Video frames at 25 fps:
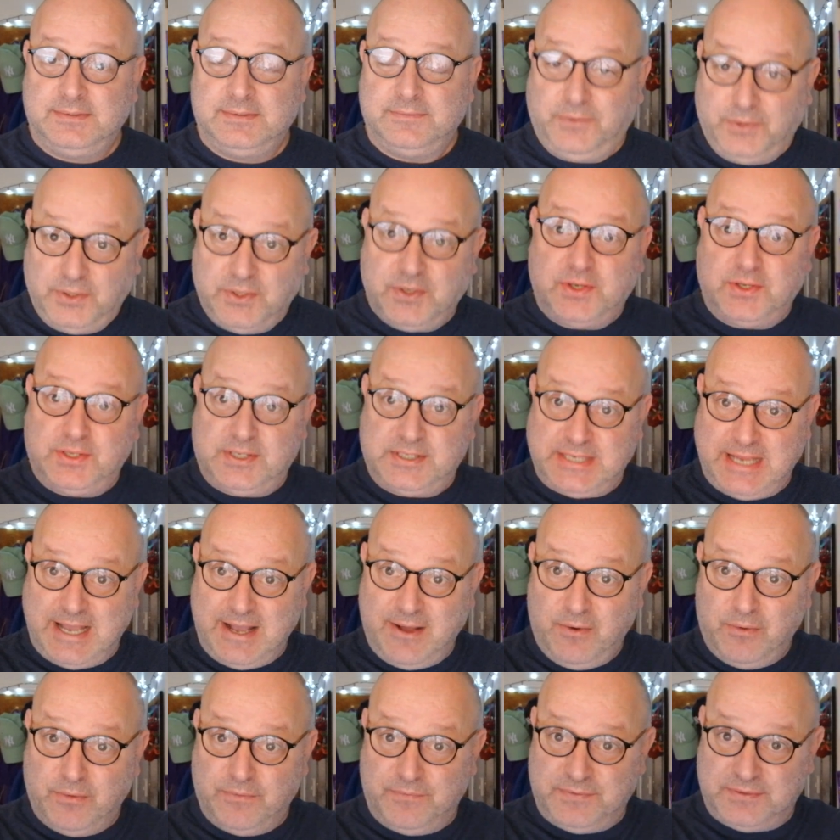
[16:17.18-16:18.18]
For your good
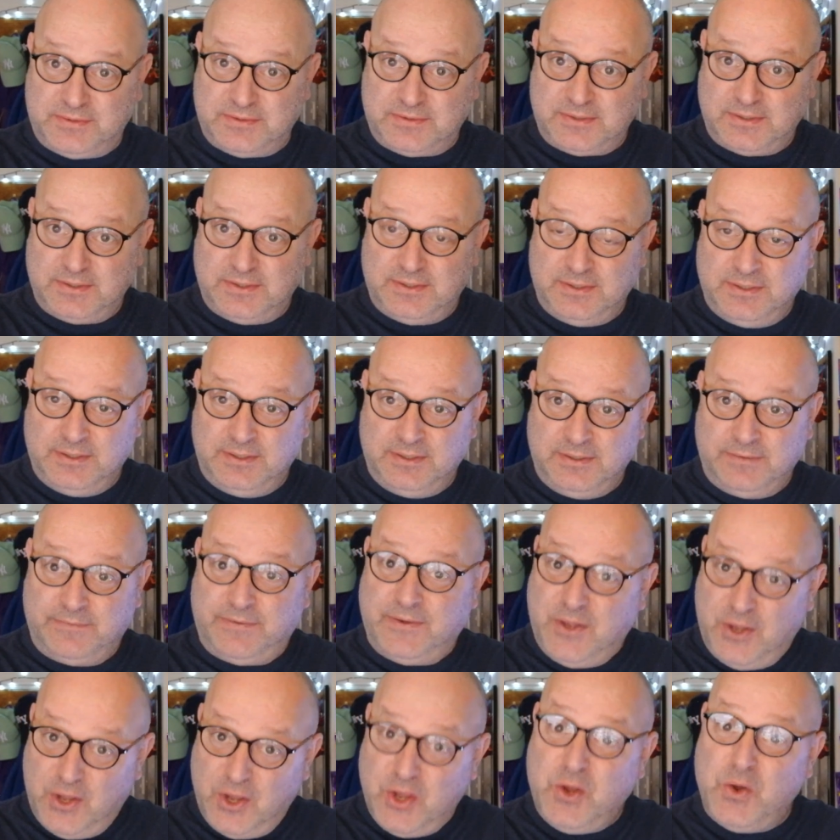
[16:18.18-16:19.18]
selves. For
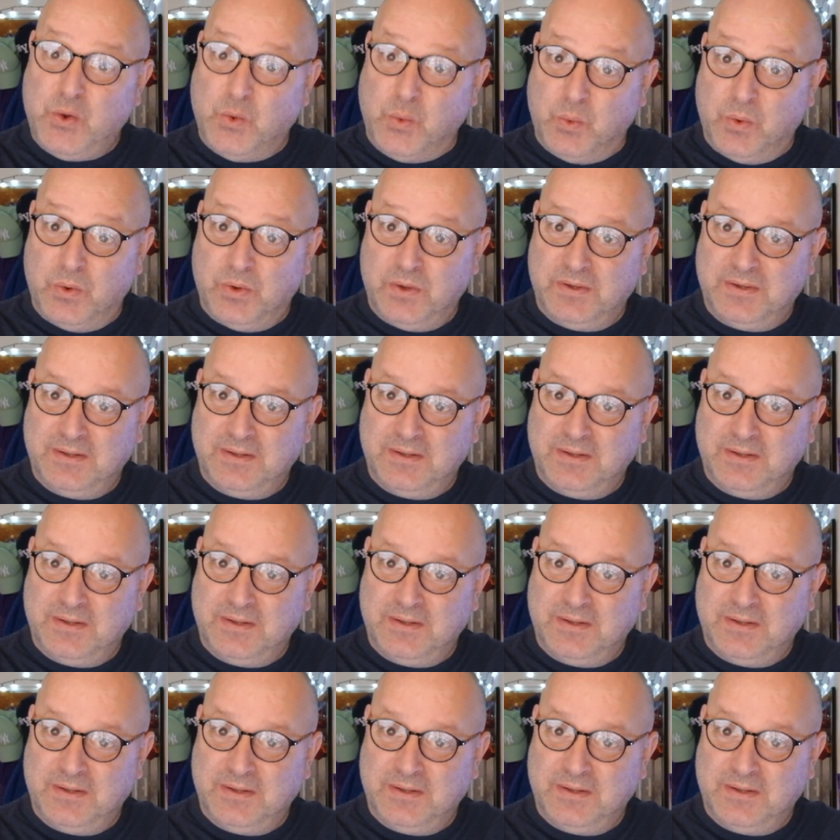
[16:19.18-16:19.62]
you.